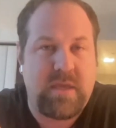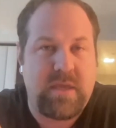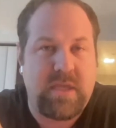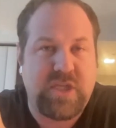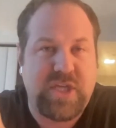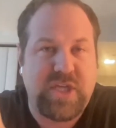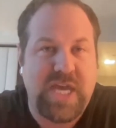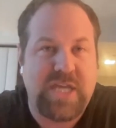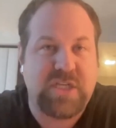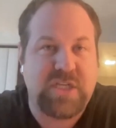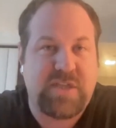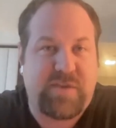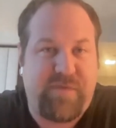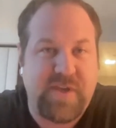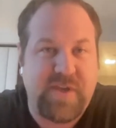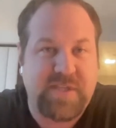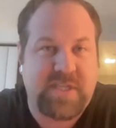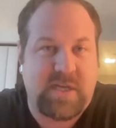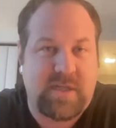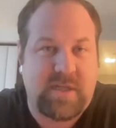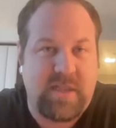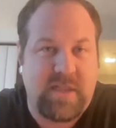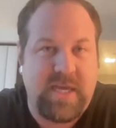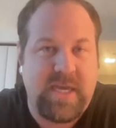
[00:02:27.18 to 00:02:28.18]
changes
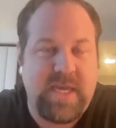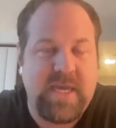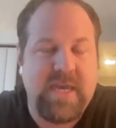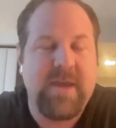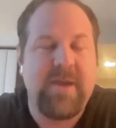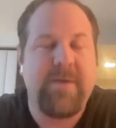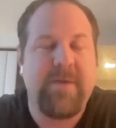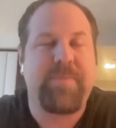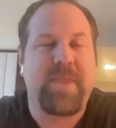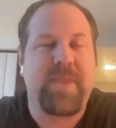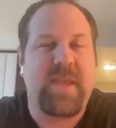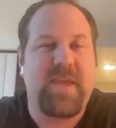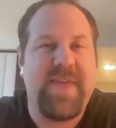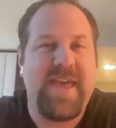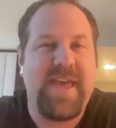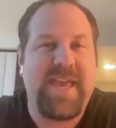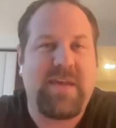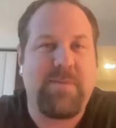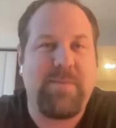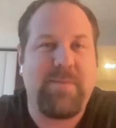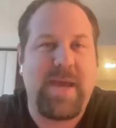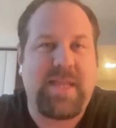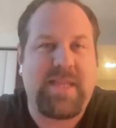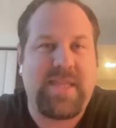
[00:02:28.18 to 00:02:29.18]
physically, they
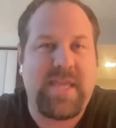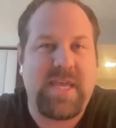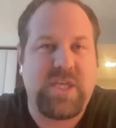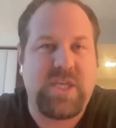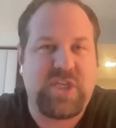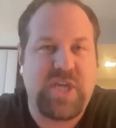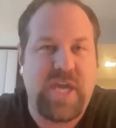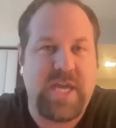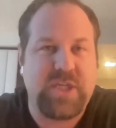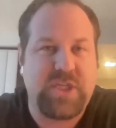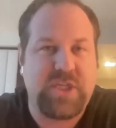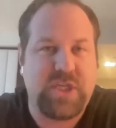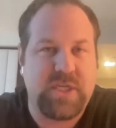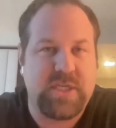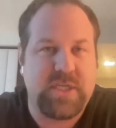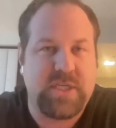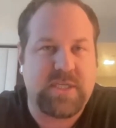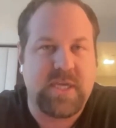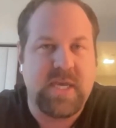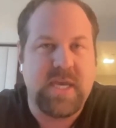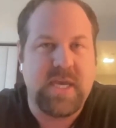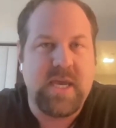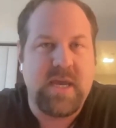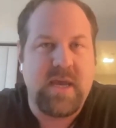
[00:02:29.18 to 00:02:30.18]
can make the changes
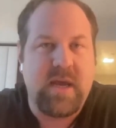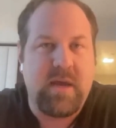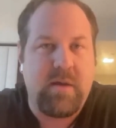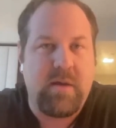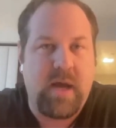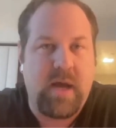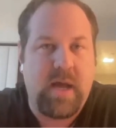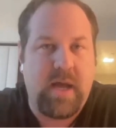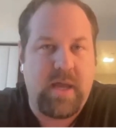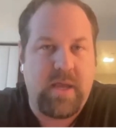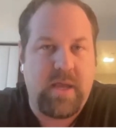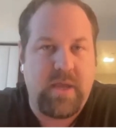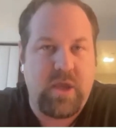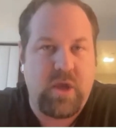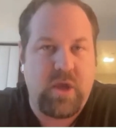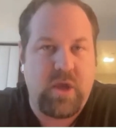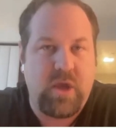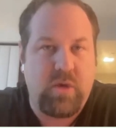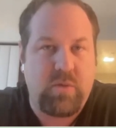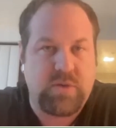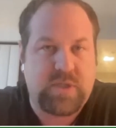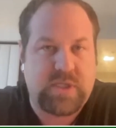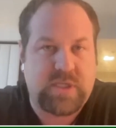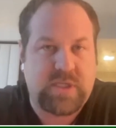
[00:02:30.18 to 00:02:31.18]

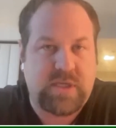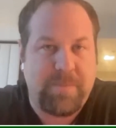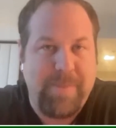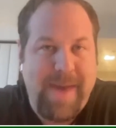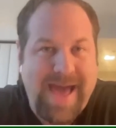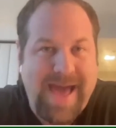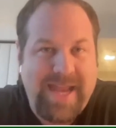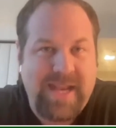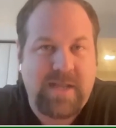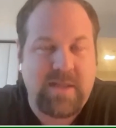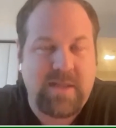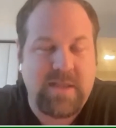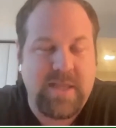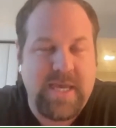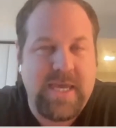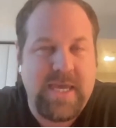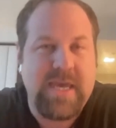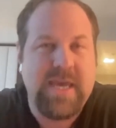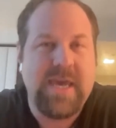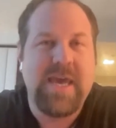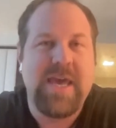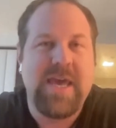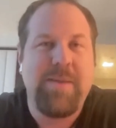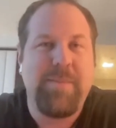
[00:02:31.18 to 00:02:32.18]
schematically,
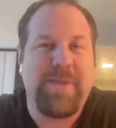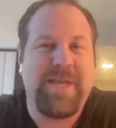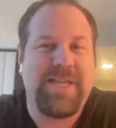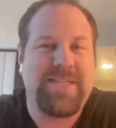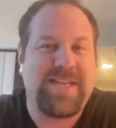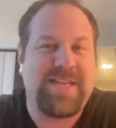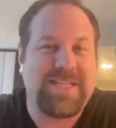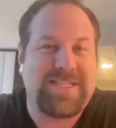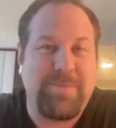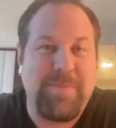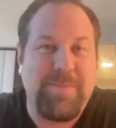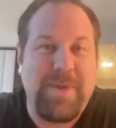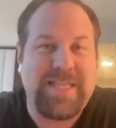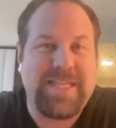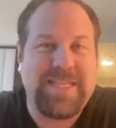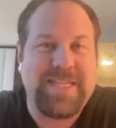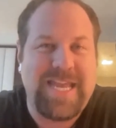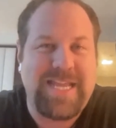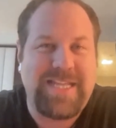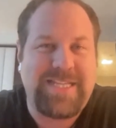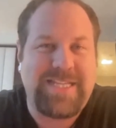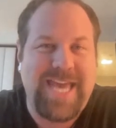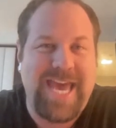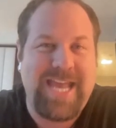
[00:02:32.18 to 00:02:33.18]
but that doesn't mean that they
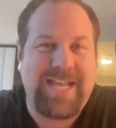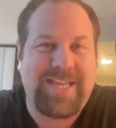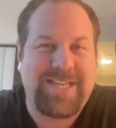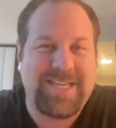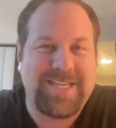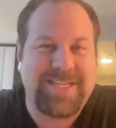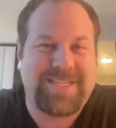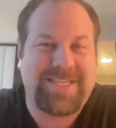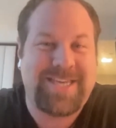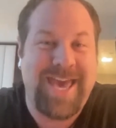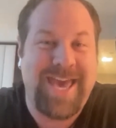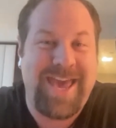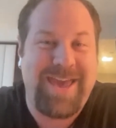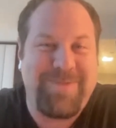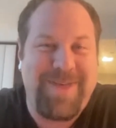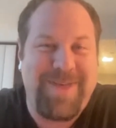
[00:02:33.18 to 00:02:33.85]
tanked this game.